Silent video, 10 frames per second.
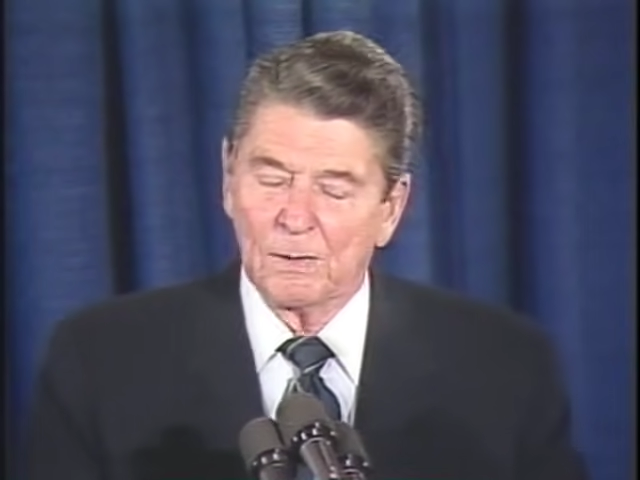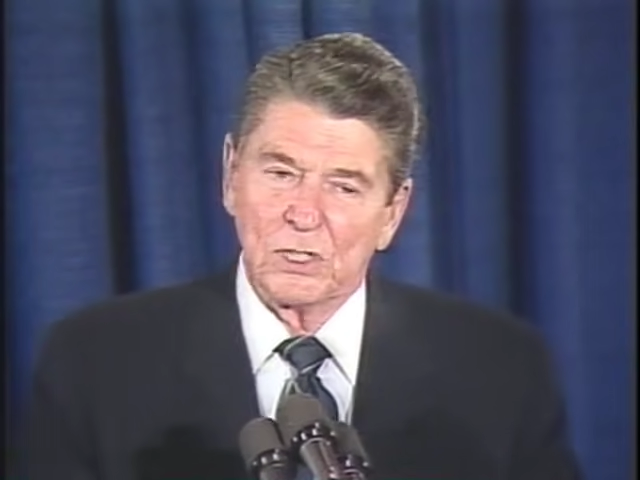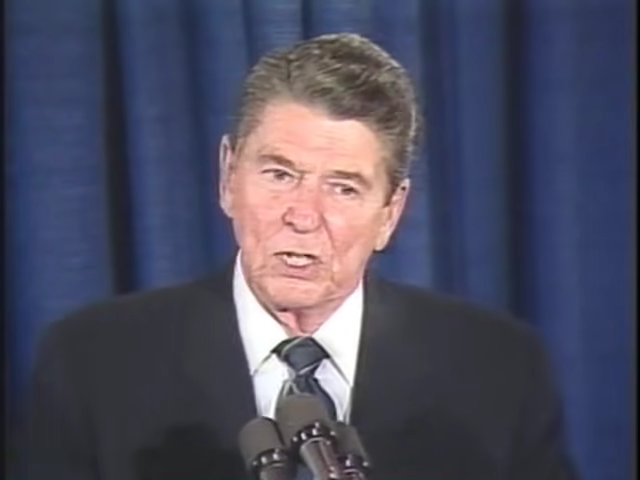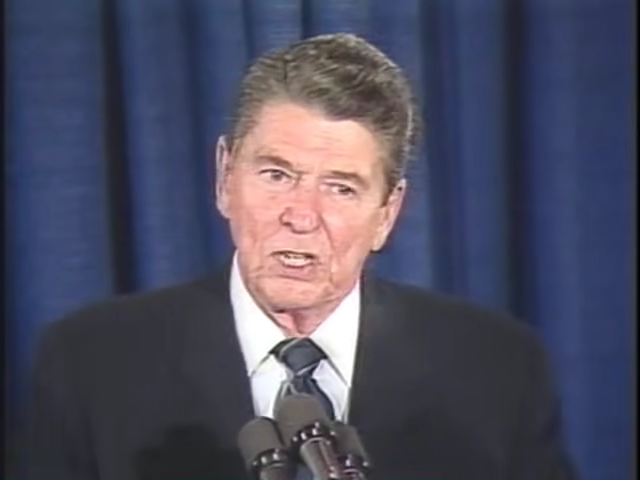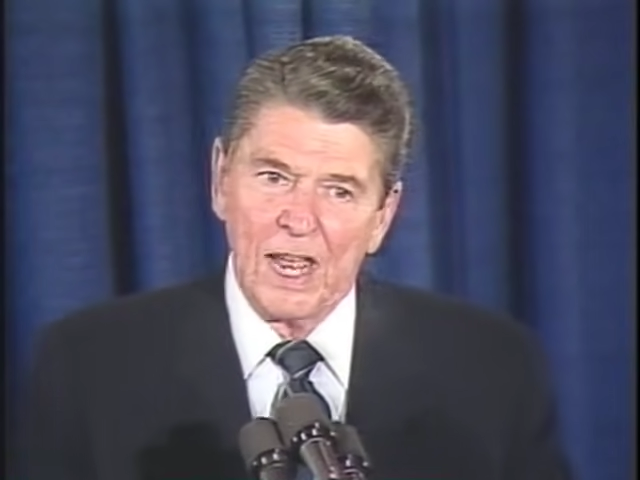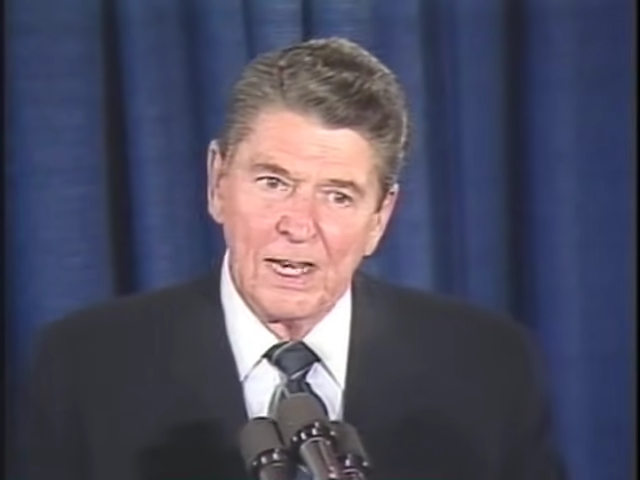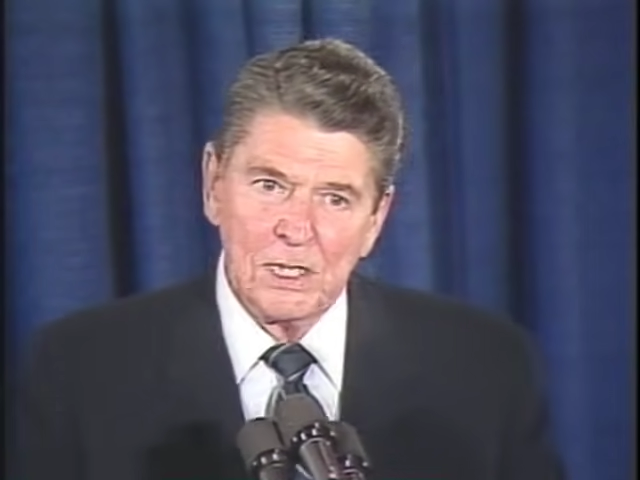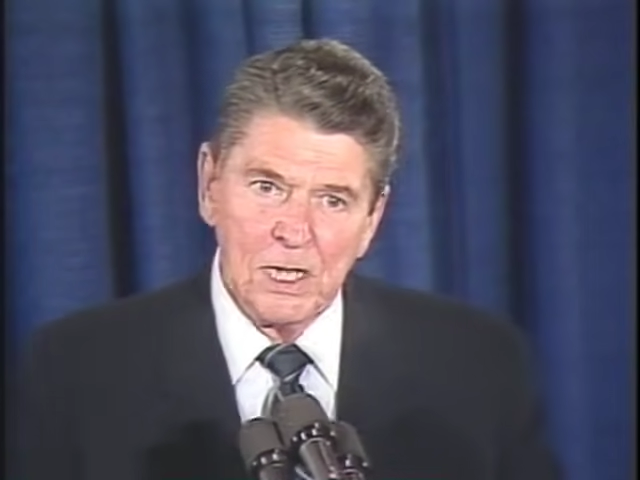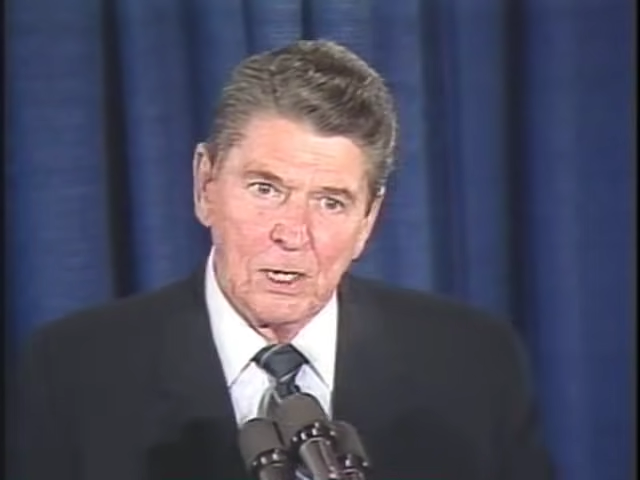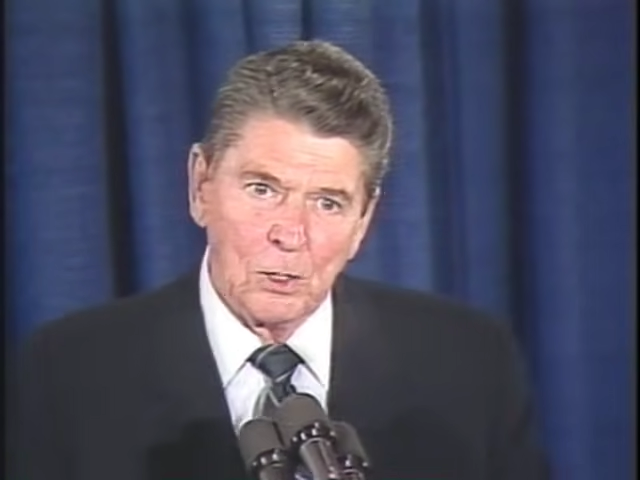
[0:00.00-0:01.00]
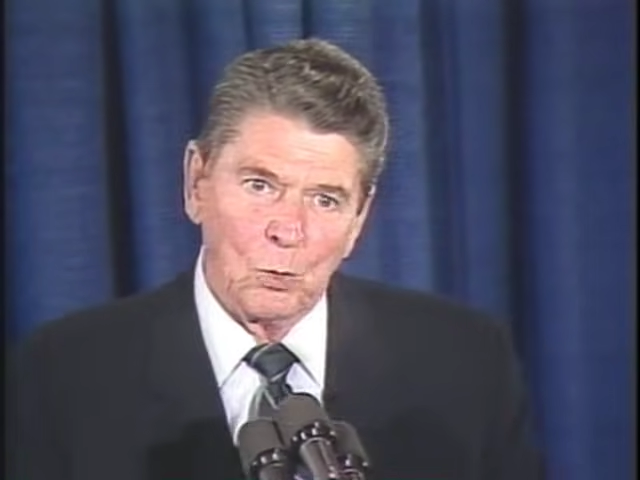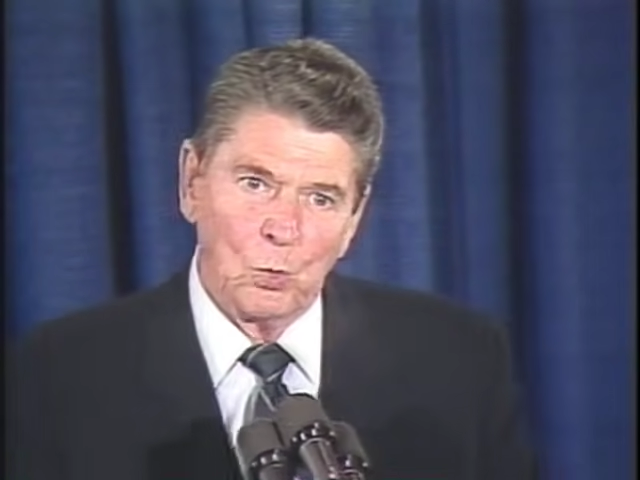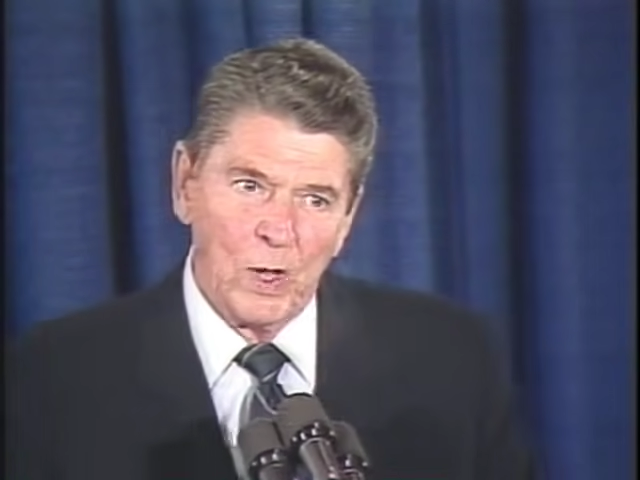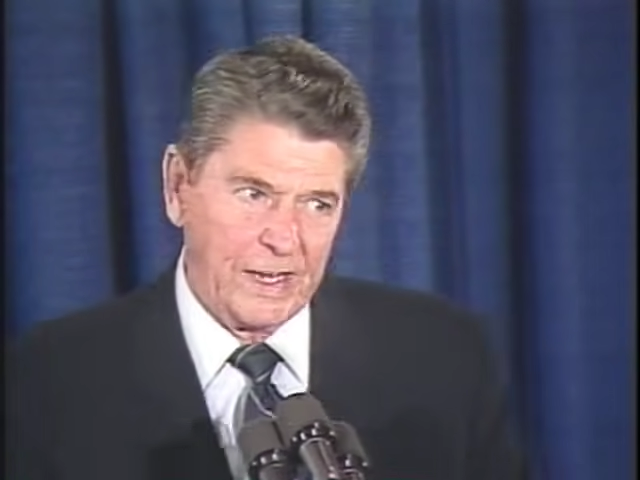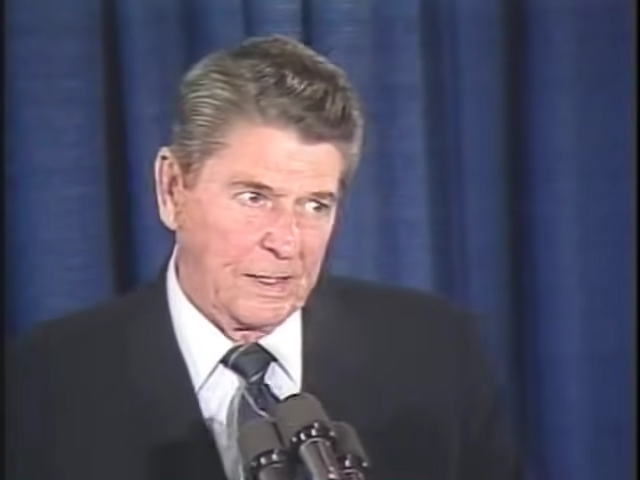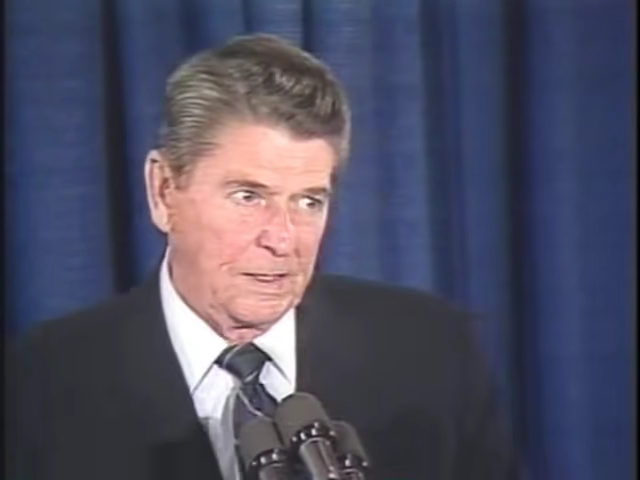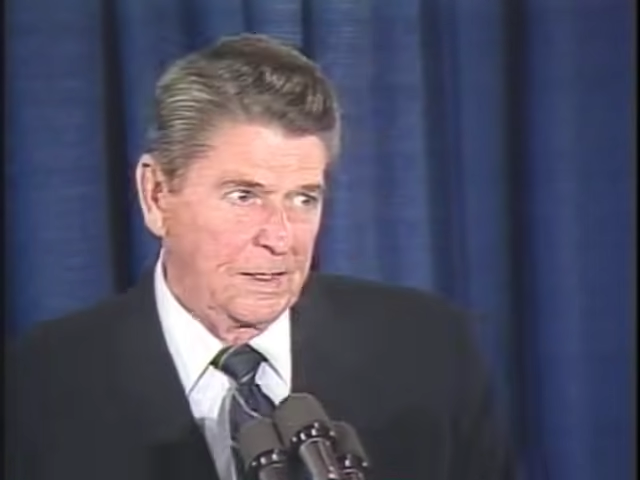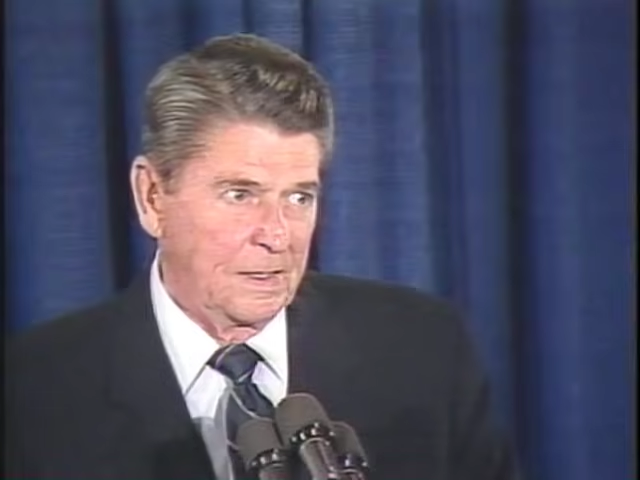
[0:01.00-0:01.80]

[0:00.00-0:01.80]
is a 10-year wait.